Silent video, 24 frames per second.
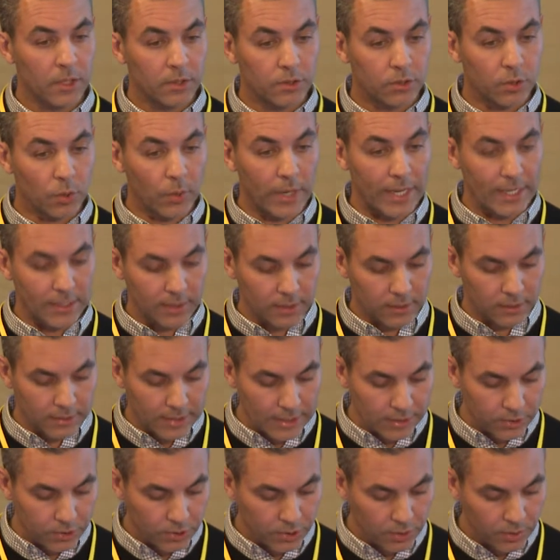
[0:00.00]
So in the
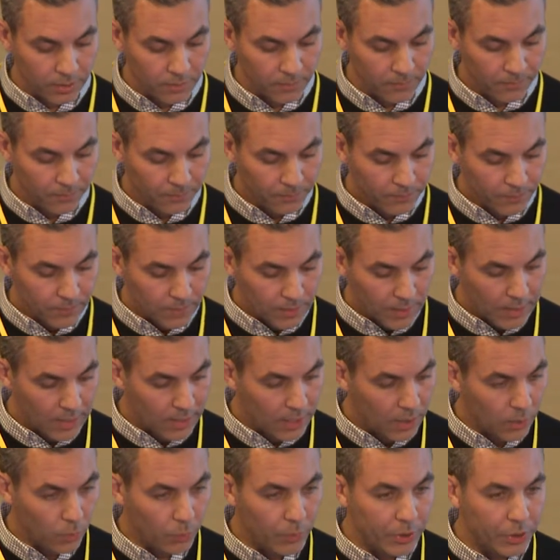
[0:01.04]
center,
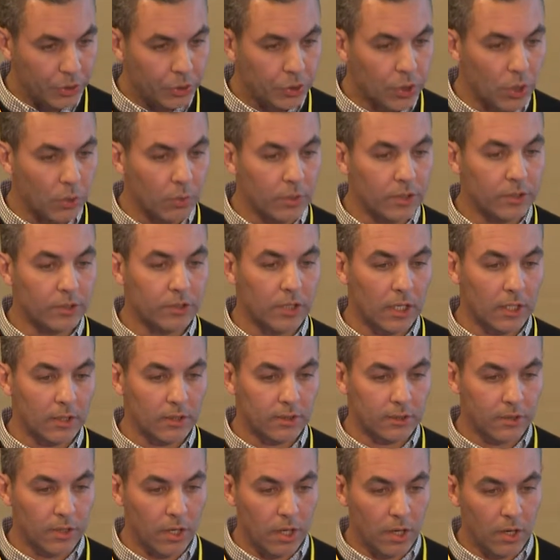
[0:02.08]
we show
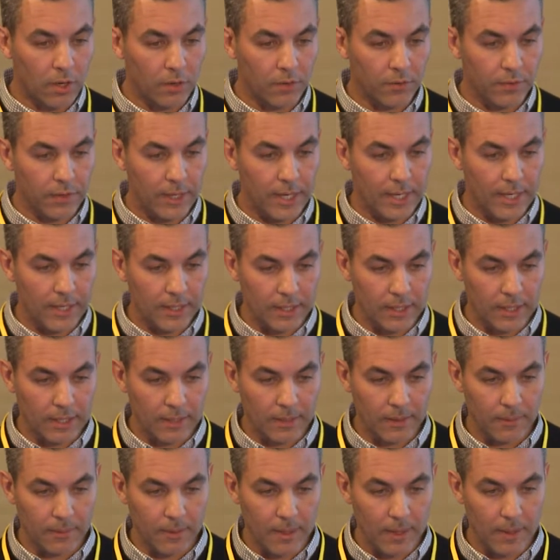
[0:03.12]
results of
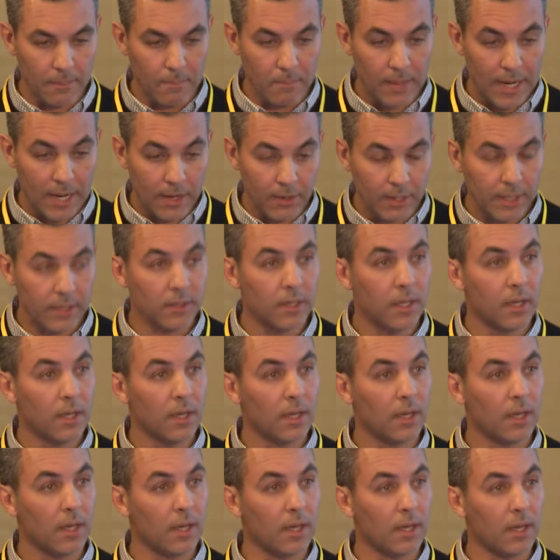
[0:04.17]
a bearing
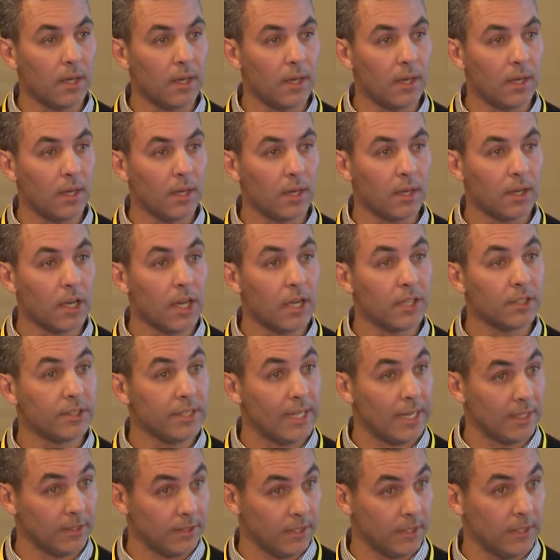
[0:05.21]

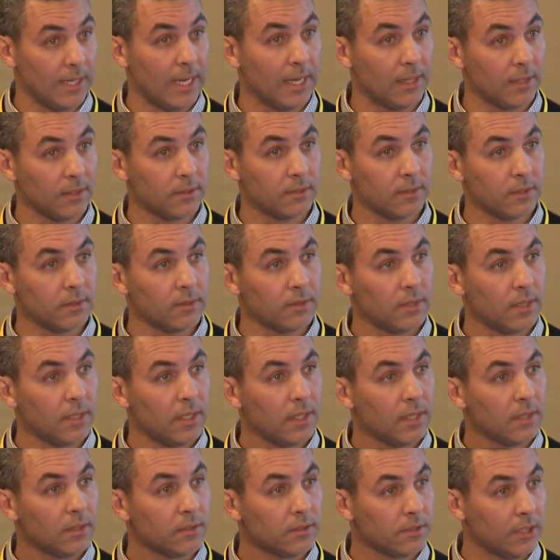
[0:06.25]
contact analysis.
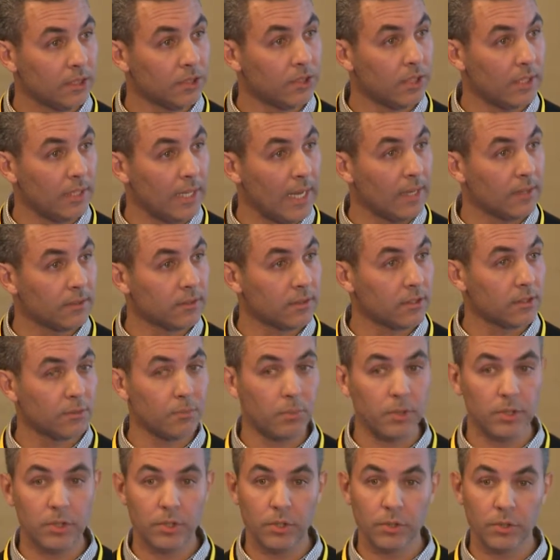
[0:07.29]
Such analysis
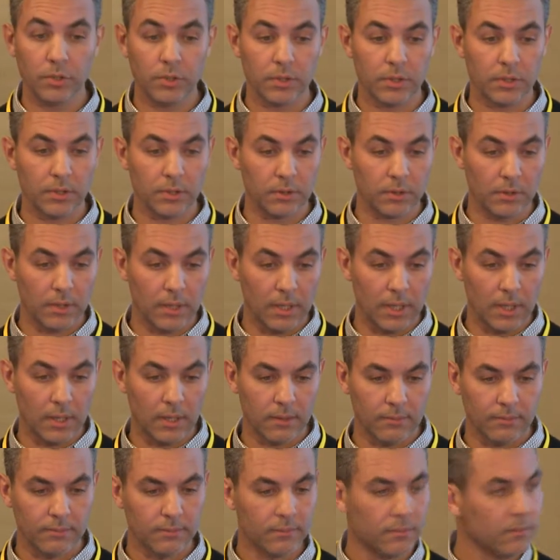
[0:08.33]
produces,
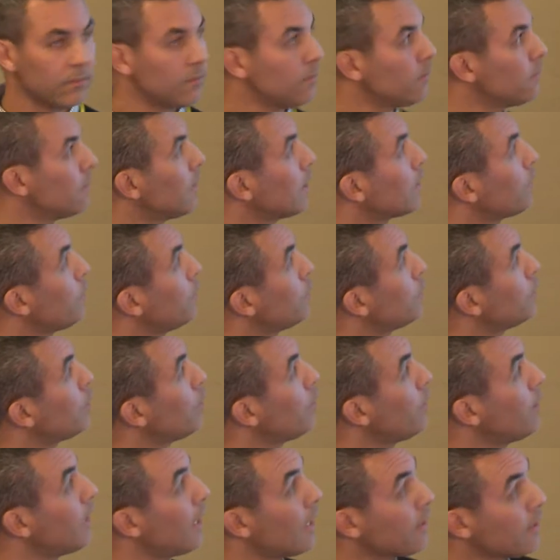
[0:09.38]
like we show
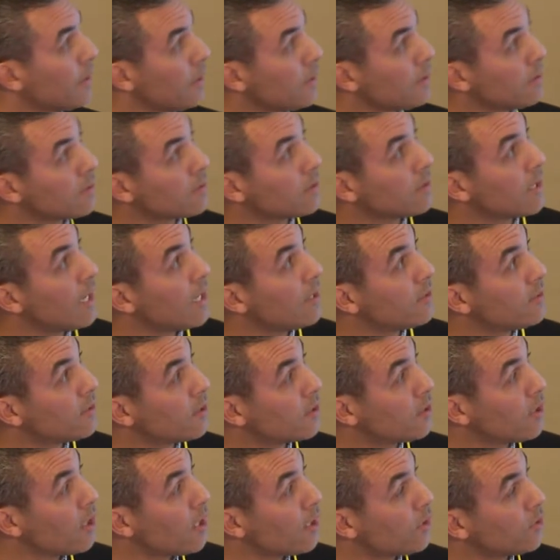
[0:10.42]
here, I think the slides are
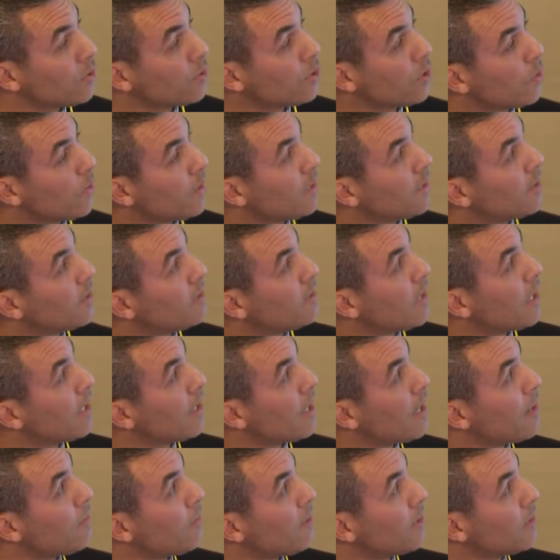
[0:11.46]
not showing the
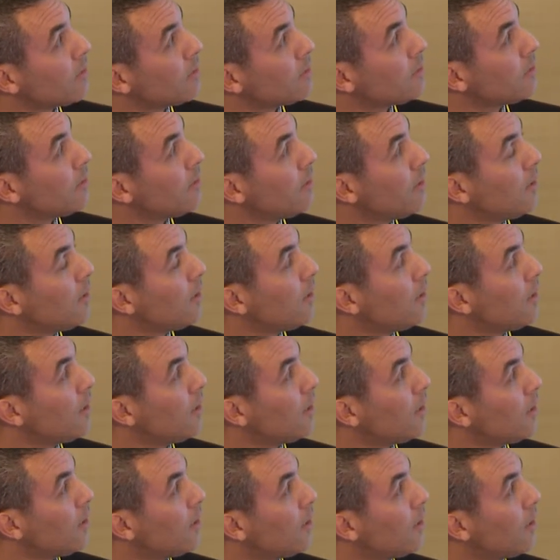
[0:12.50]
dynamics
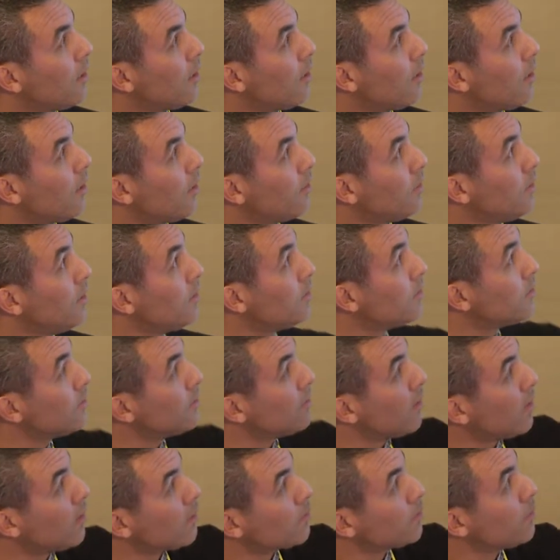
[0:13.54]
of these
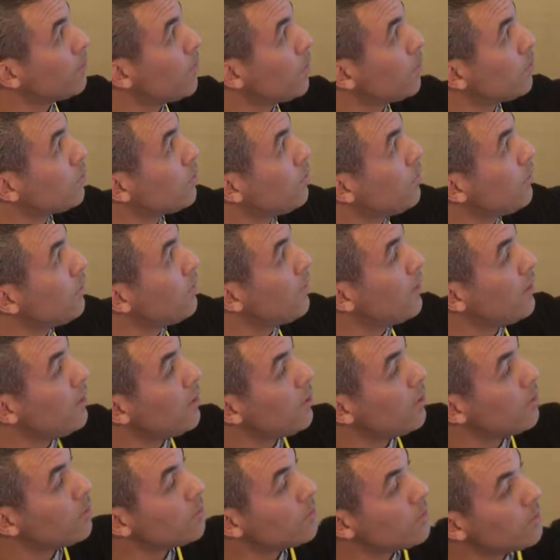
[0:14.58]
are supposed to be
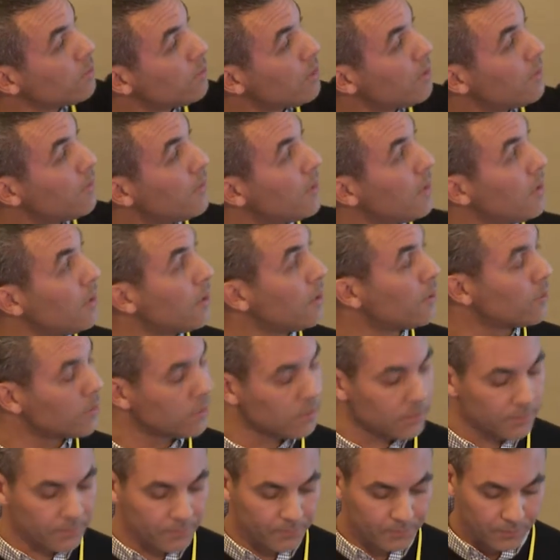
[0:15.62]
videos, 3
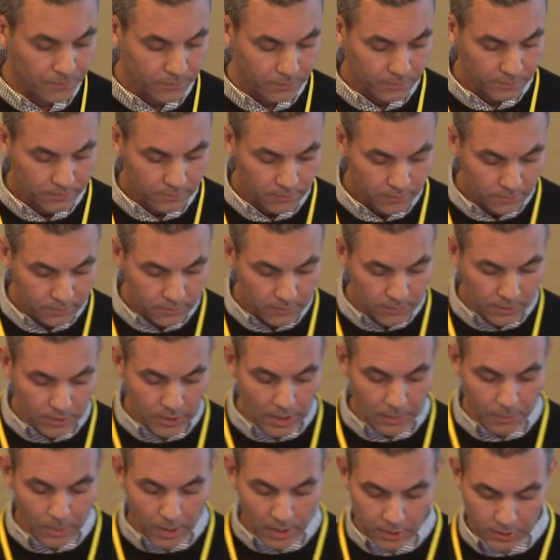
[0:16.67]
videos. So
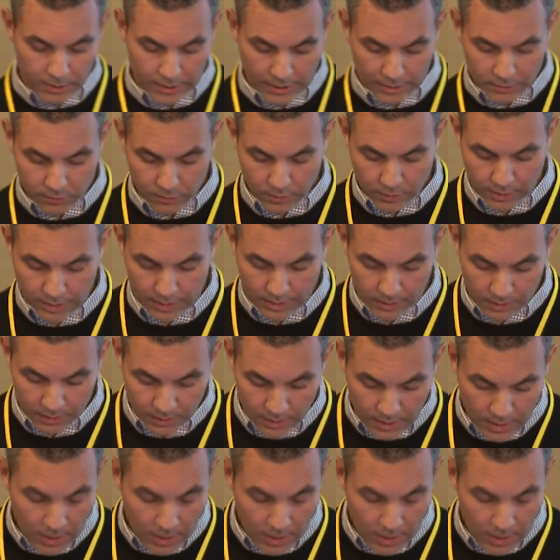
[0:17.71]
I apologize for that.